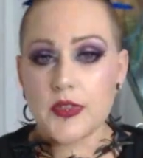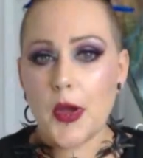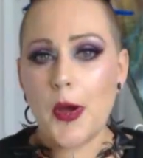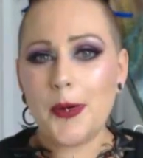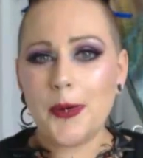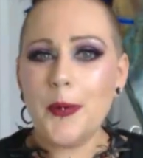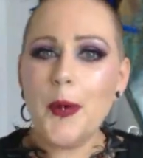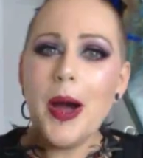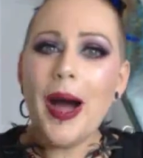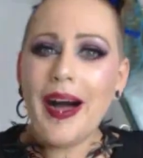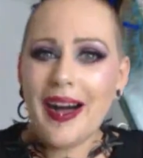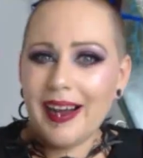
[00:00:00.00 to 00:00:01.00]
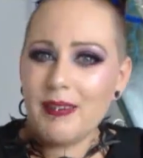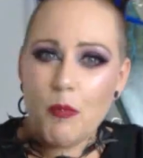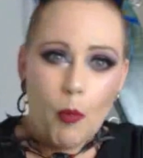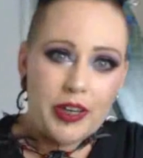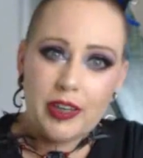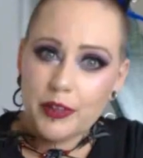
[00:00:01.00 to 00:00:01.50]
So
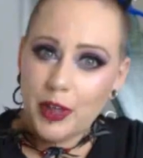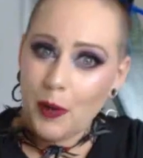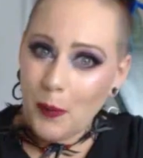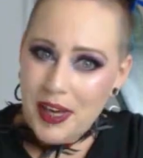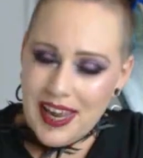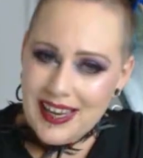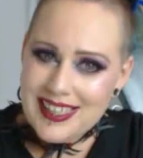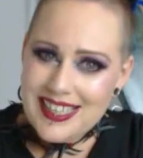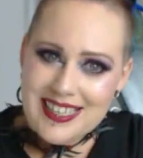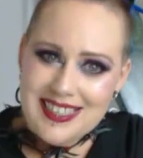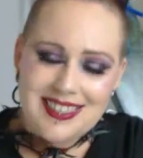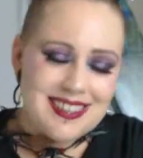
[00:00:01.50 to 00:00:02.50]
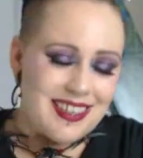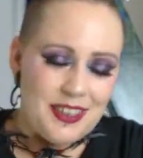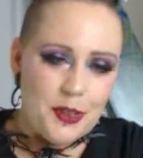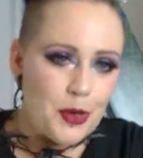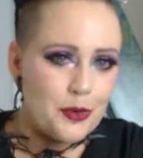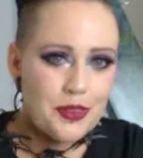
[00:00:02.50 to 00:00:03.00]
whatever your weekend is,
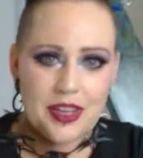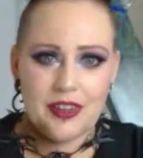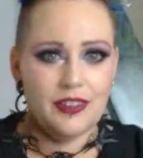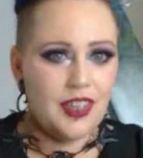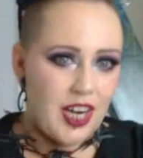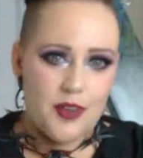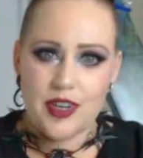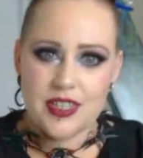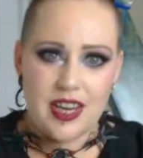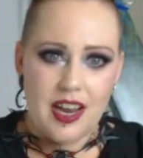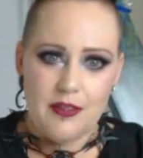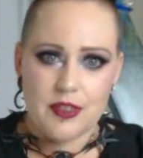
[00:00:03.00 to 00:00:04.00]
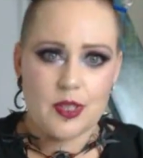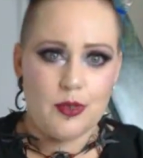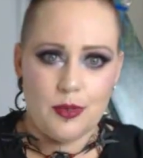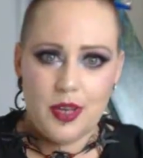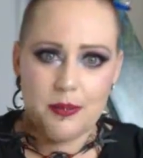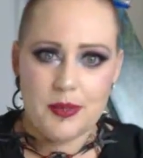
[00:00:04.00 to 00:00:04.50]
I know that a lot of us have
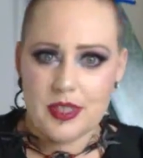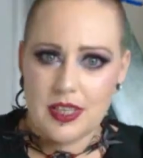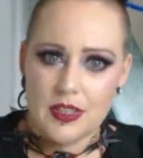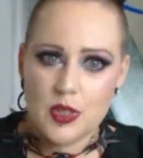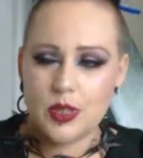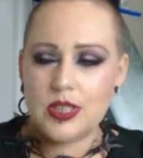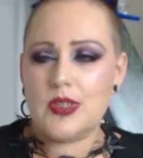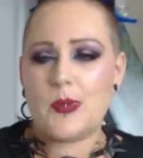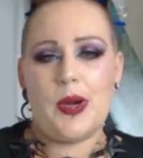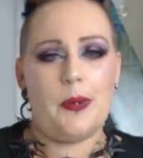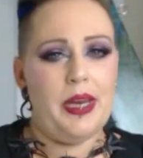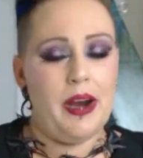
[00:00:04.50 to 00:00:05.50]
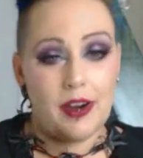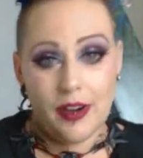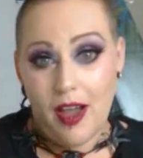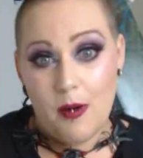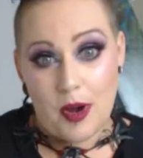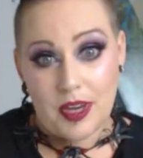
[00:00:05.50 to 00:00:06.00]
screwed up schedules where we are
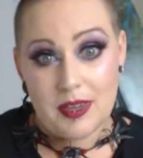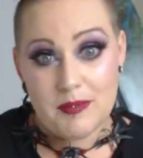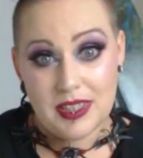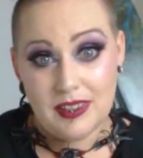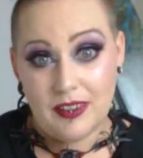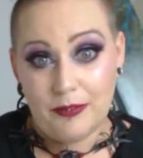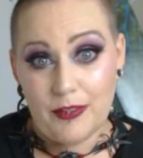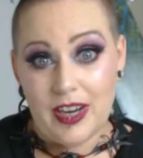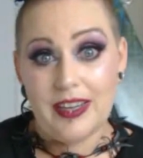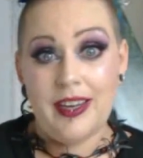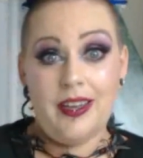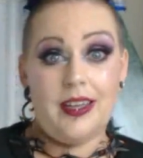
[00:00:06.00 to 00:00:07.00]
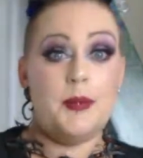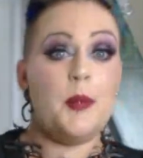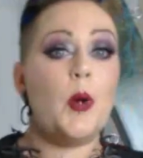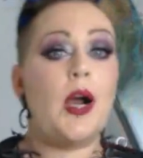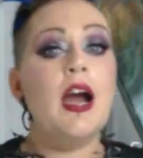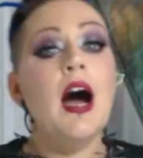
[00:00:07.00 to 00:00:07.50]
not working Monday to Friday
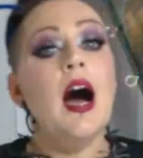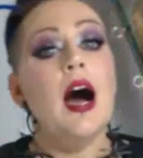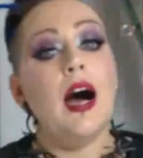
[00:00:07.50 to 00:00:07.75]
anymore.